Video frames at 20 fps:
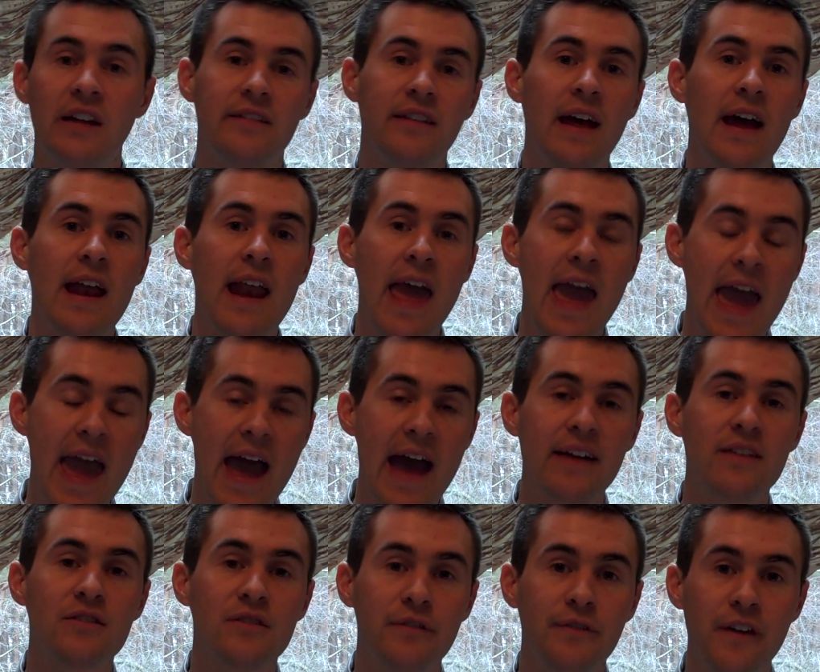that
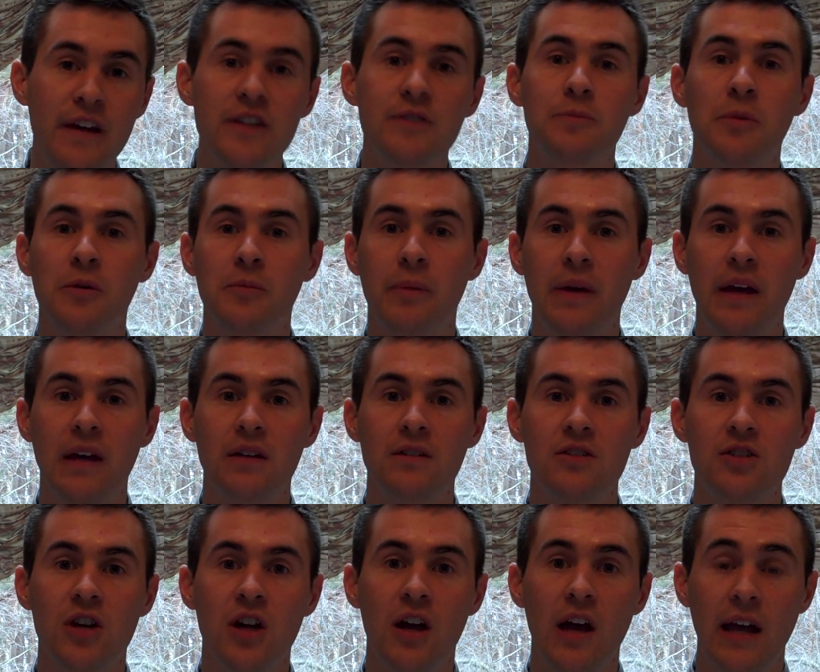has a Facebook
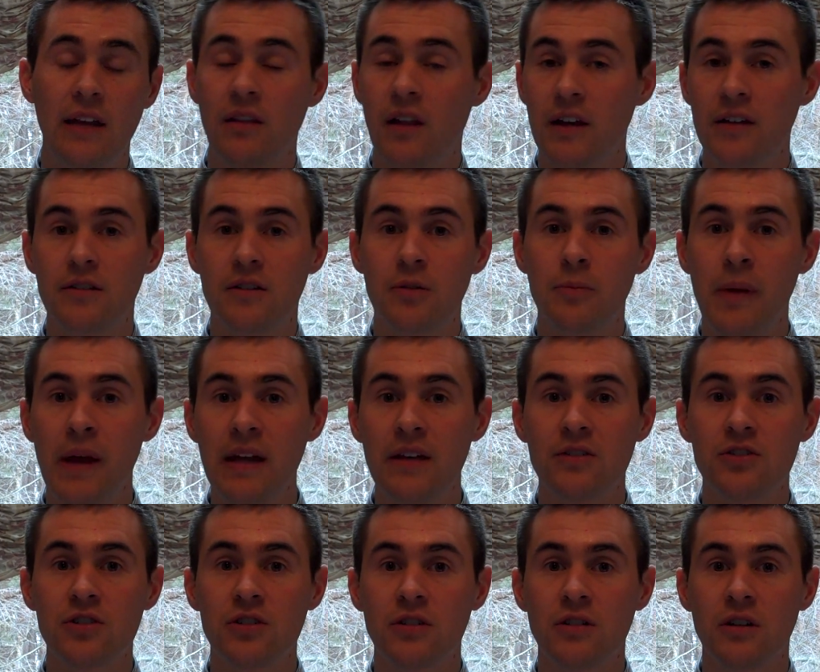page and like their
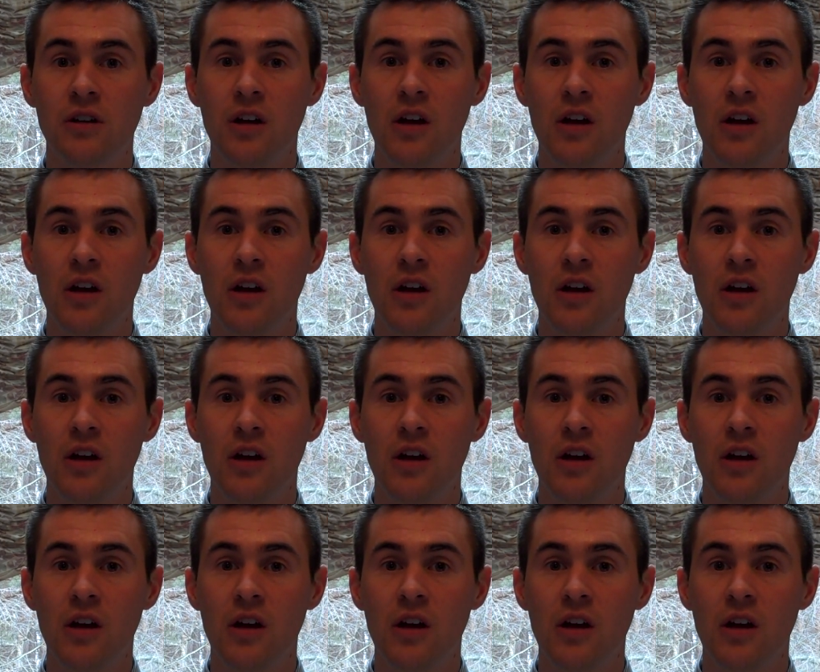page.